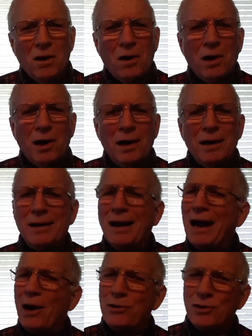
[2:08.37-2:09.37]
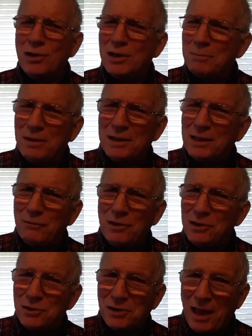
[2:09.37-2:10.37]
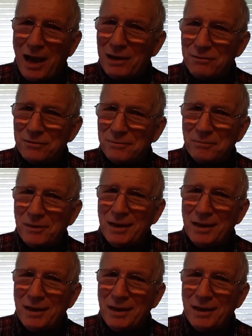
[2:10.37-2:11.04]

on how you're going to be living your life.